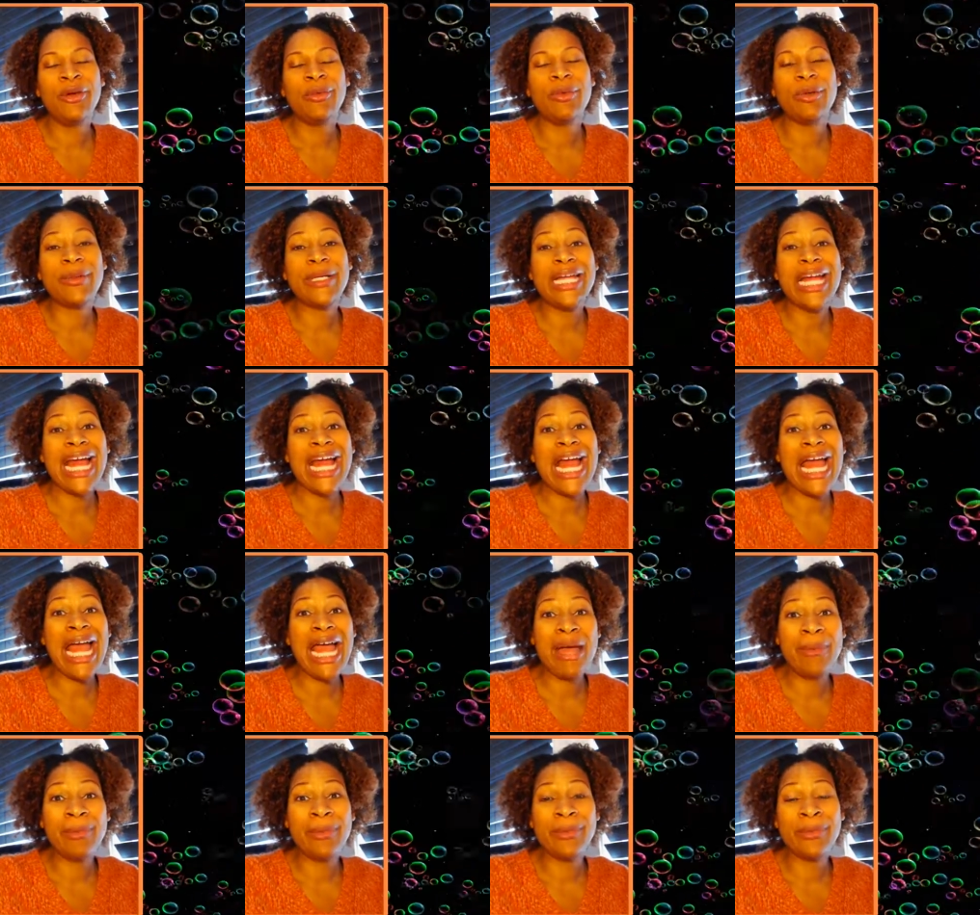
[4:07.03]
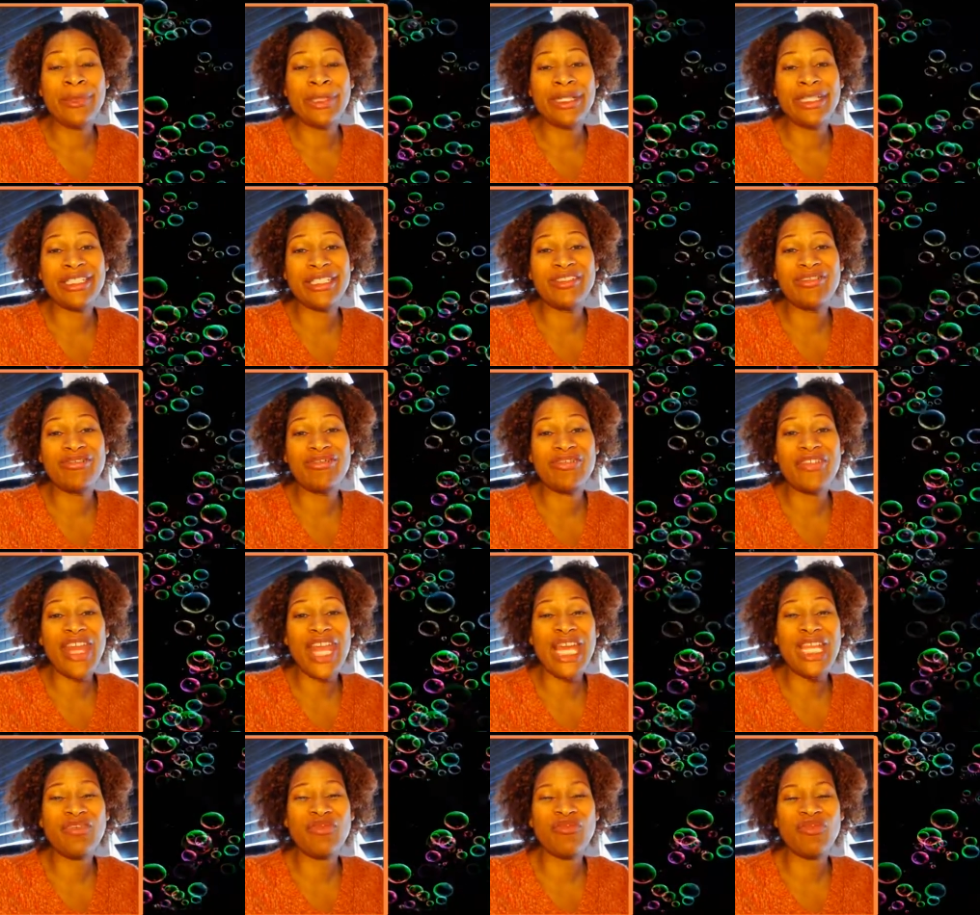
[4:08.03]
but what happened was
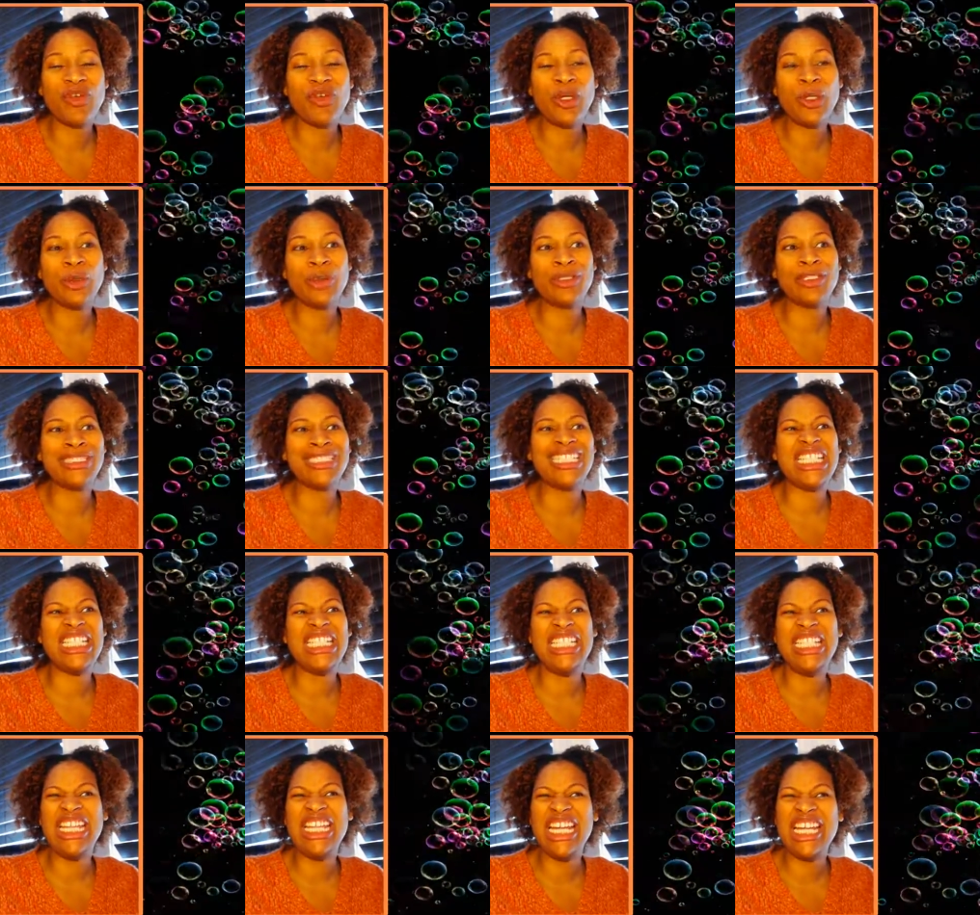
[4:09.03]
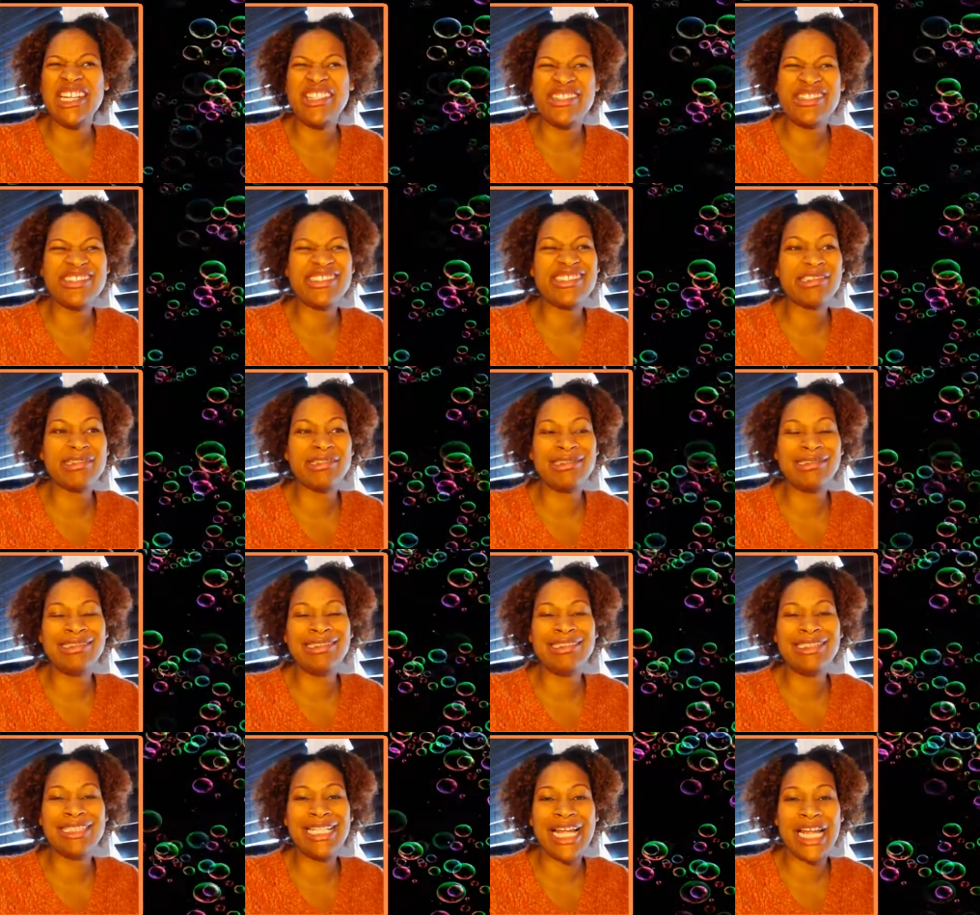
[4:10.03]
fast forward years
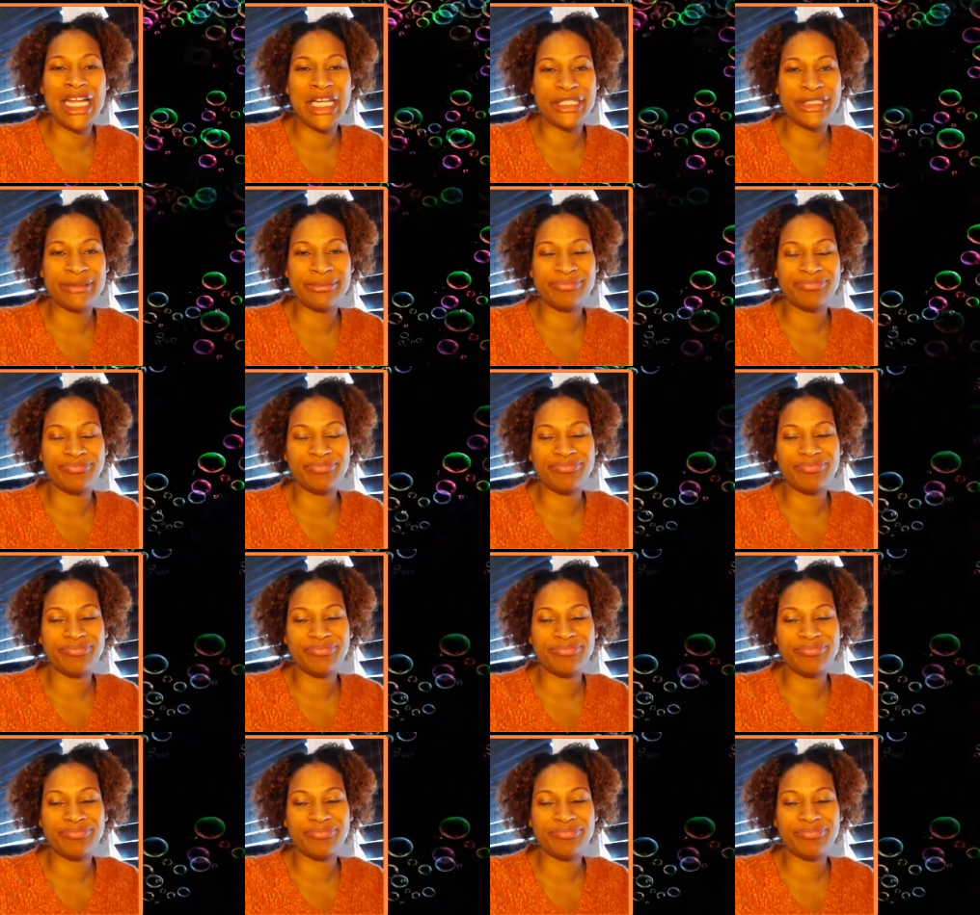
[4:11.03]
later